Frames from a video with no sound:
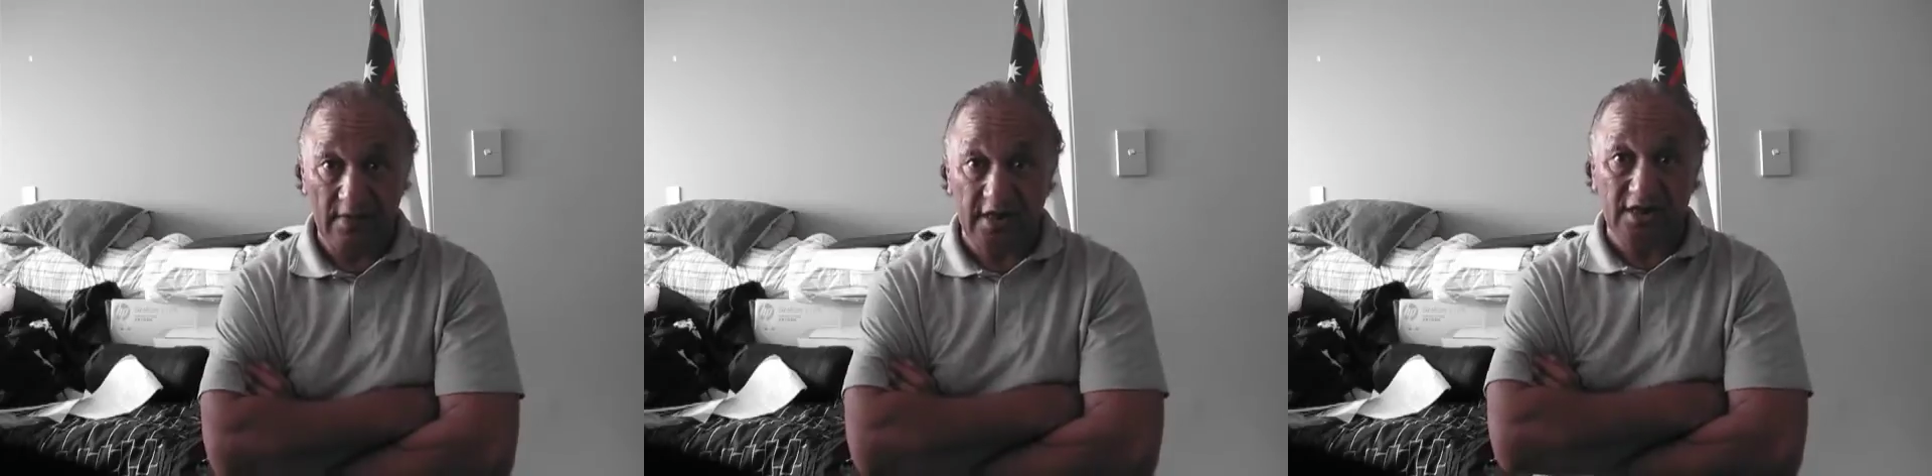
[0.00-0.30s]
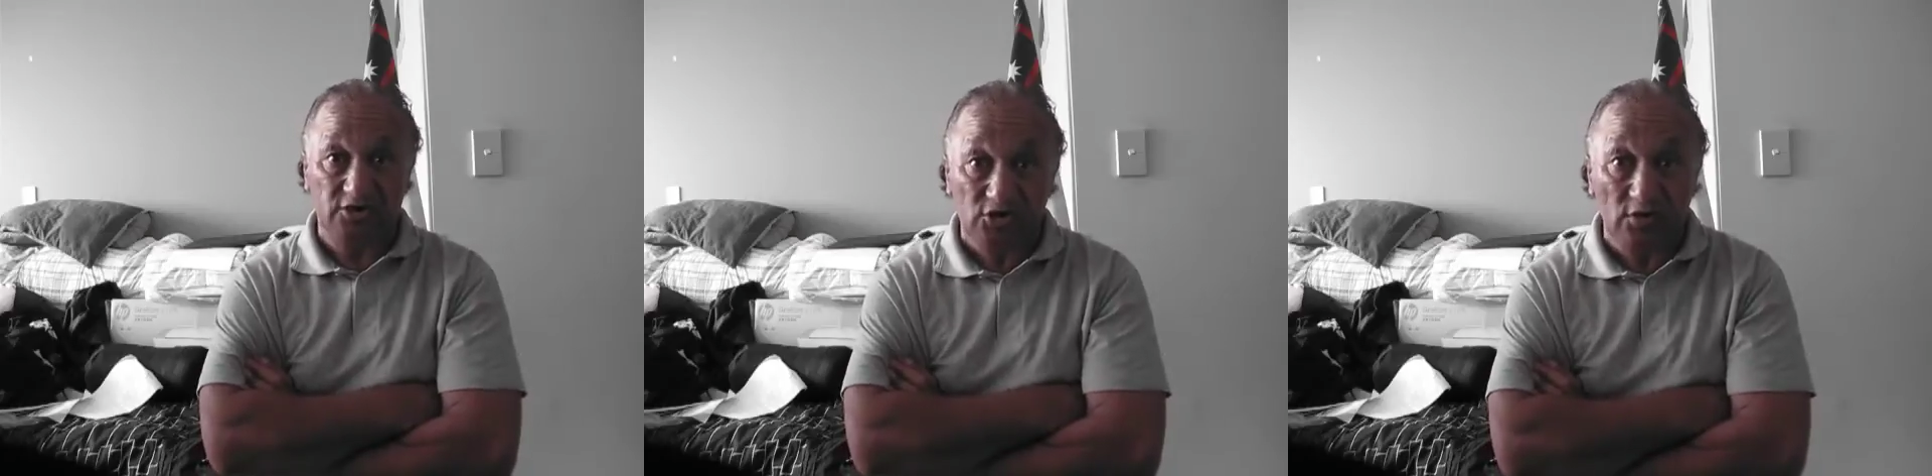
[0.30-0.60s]
in
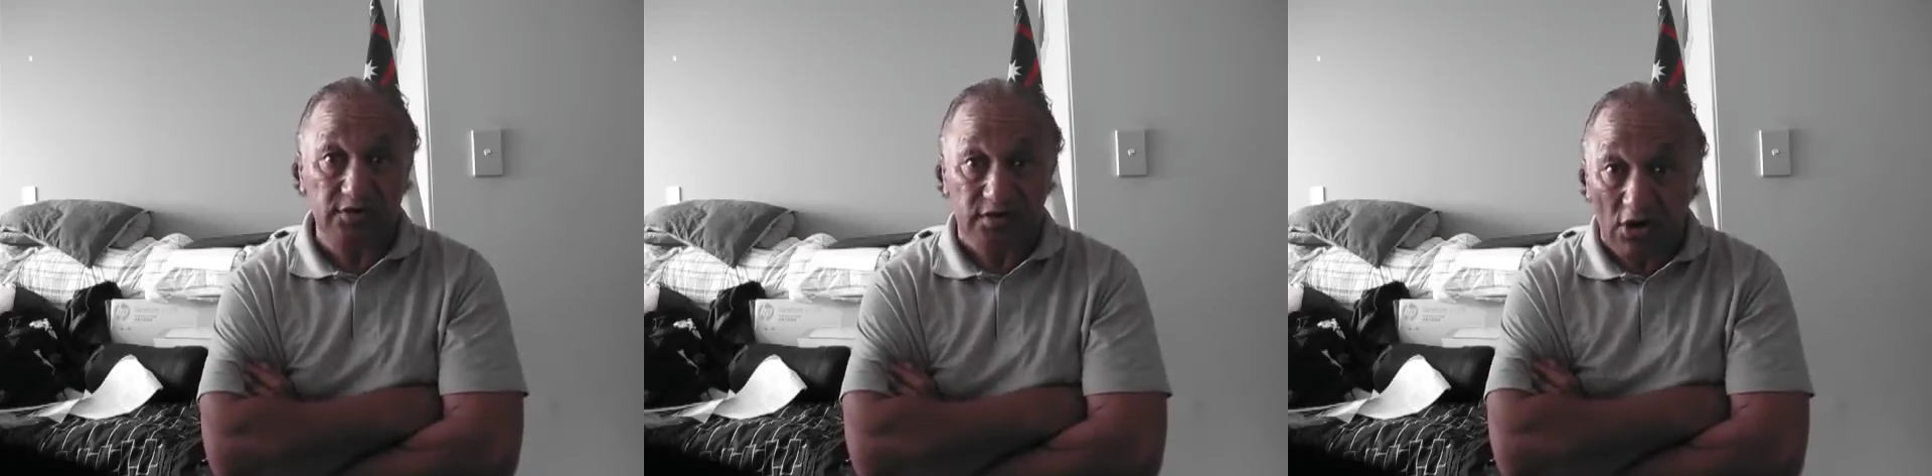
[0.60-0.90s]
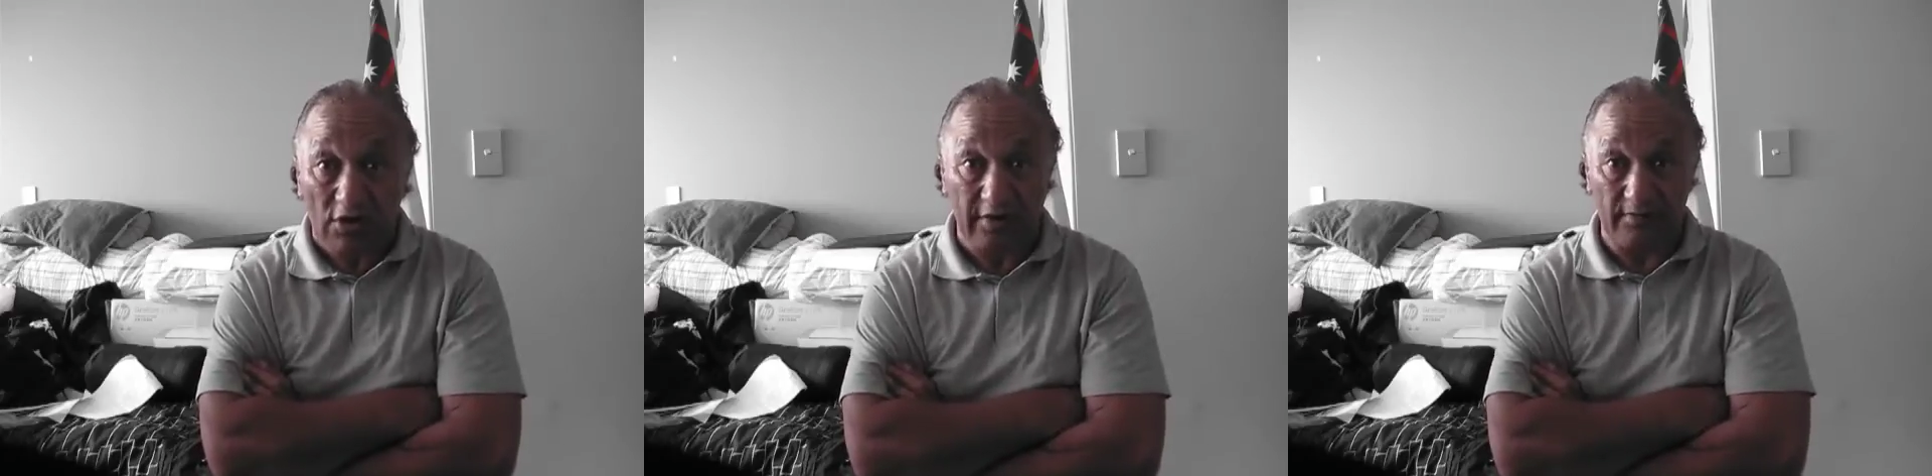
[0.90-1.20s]
a short
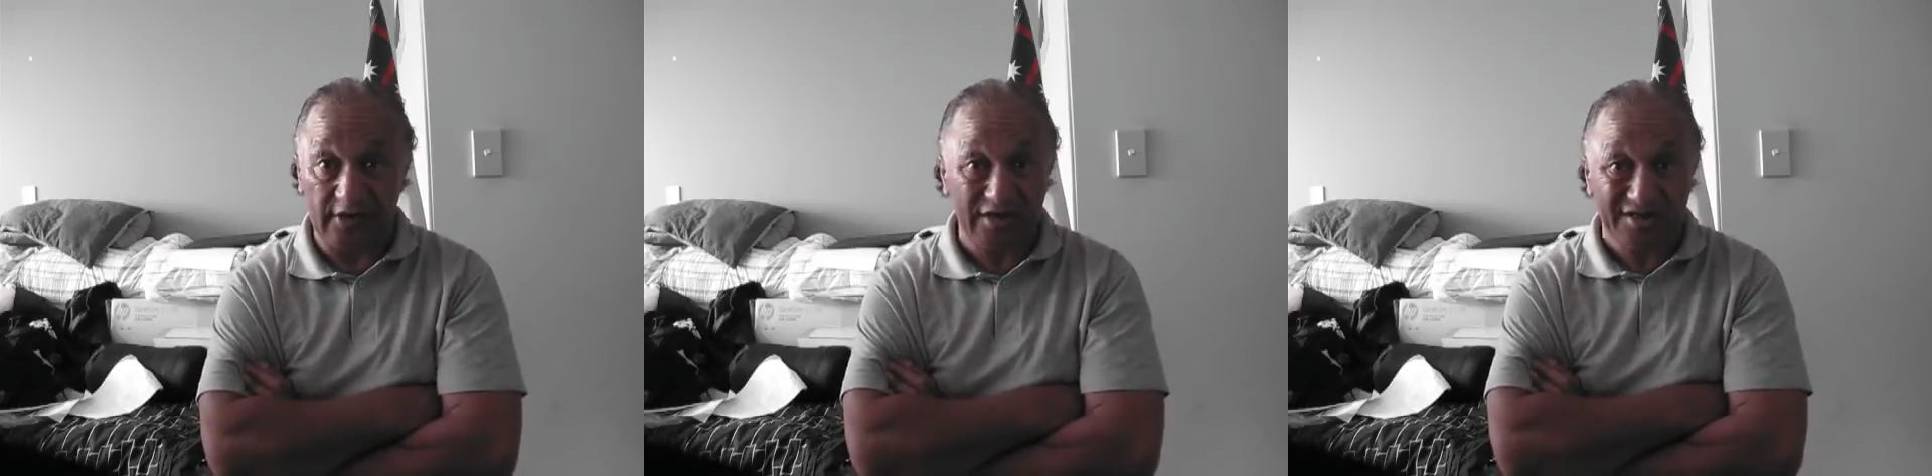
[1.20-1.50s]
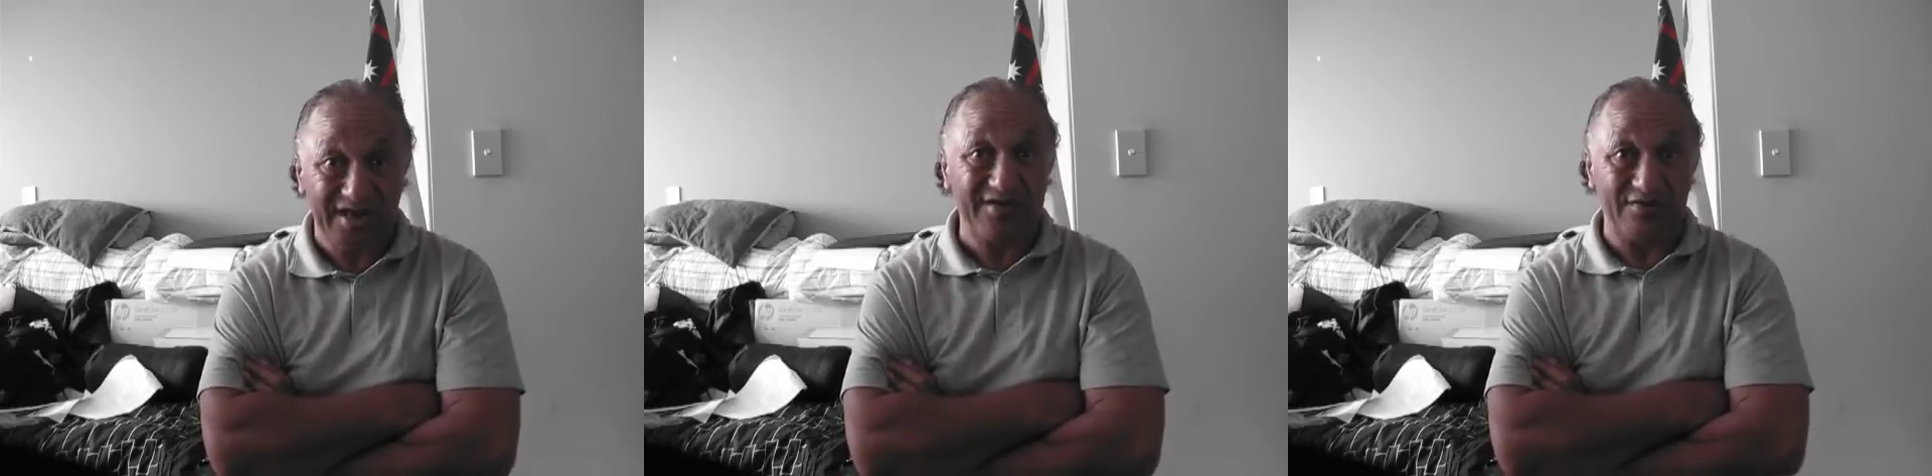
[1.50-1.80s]
time. You didn't
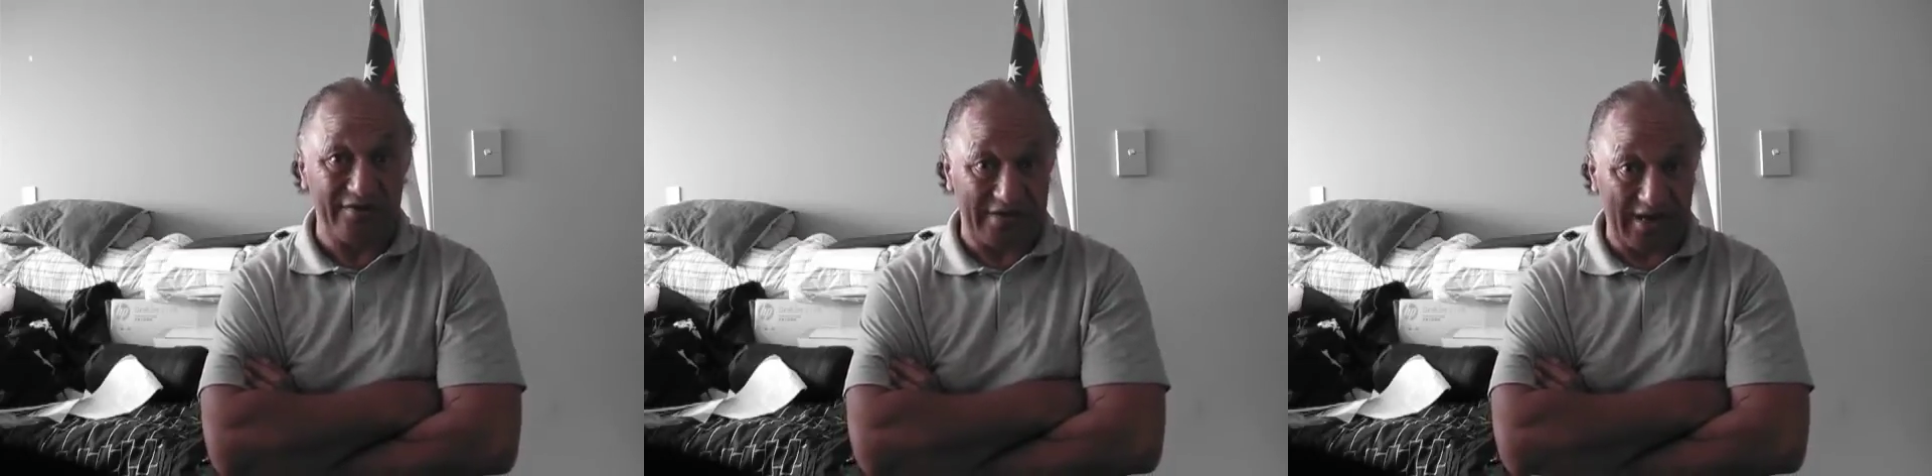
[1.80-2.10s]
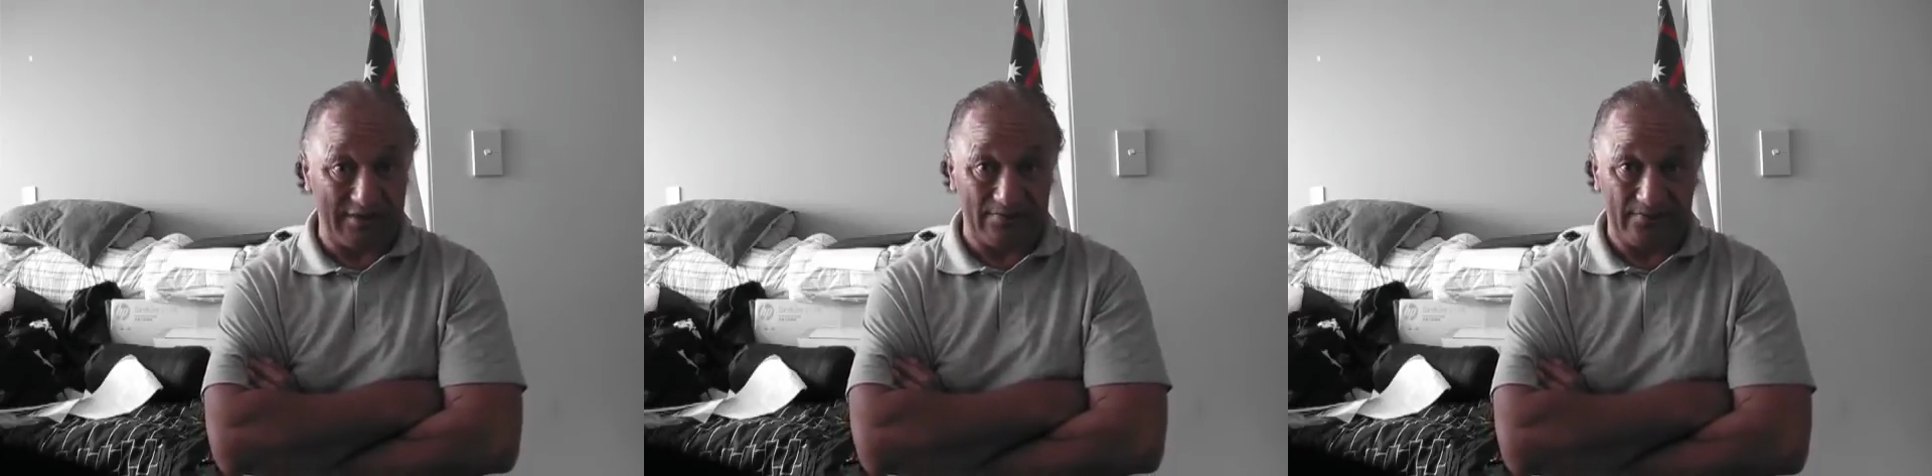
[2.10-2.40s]
know all of that.